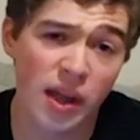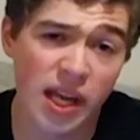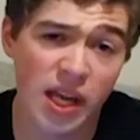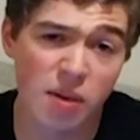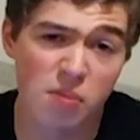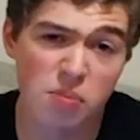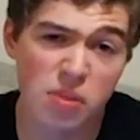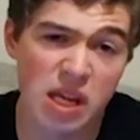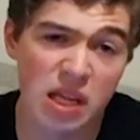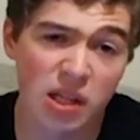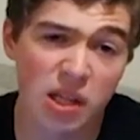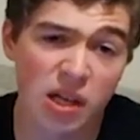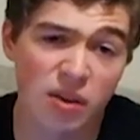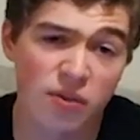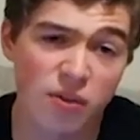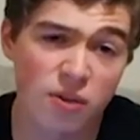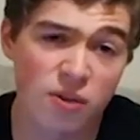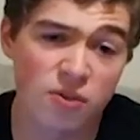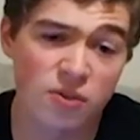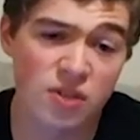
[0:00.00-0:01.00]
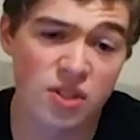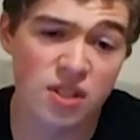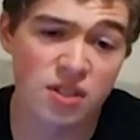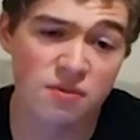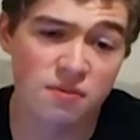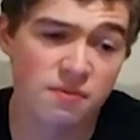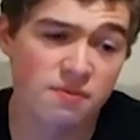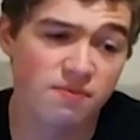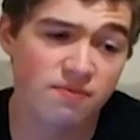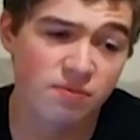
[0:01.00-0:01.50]
like a meat
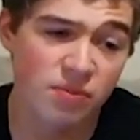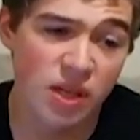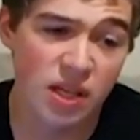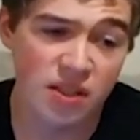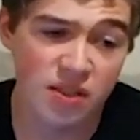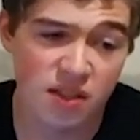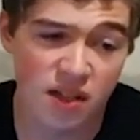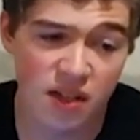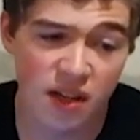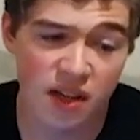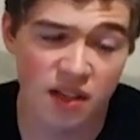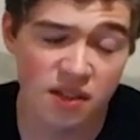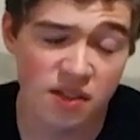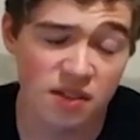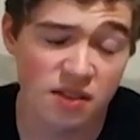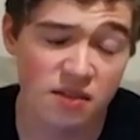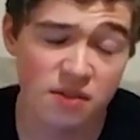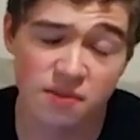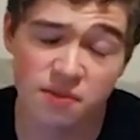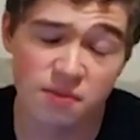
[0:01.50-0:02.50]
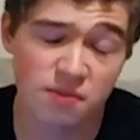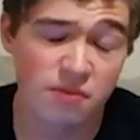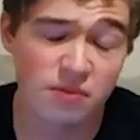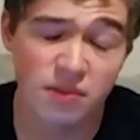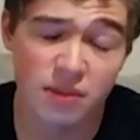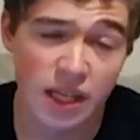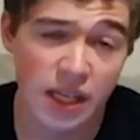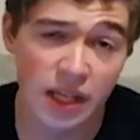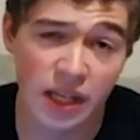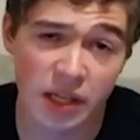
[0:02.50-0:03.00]
lover's pizza, because
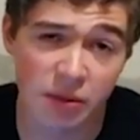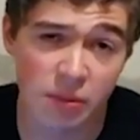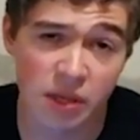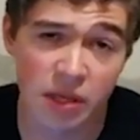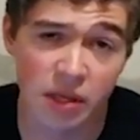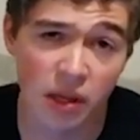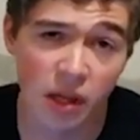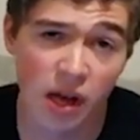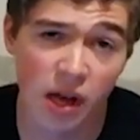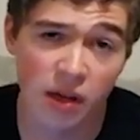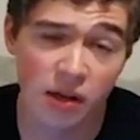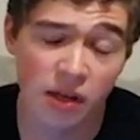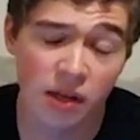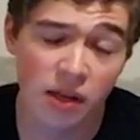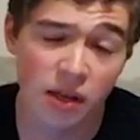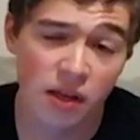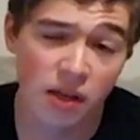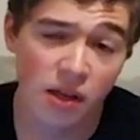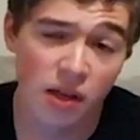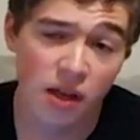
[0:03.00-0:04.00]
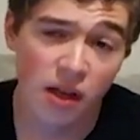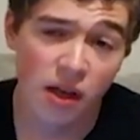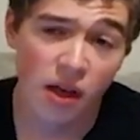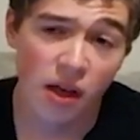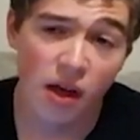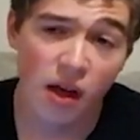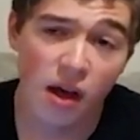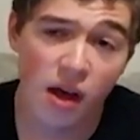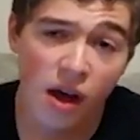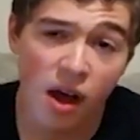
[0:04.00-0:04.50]
I like meat a
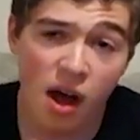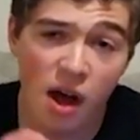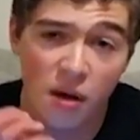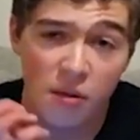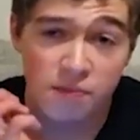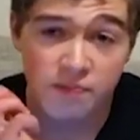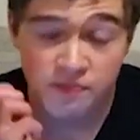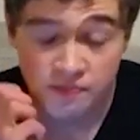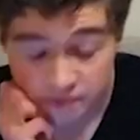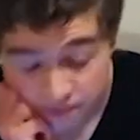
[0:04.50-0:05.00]
lot.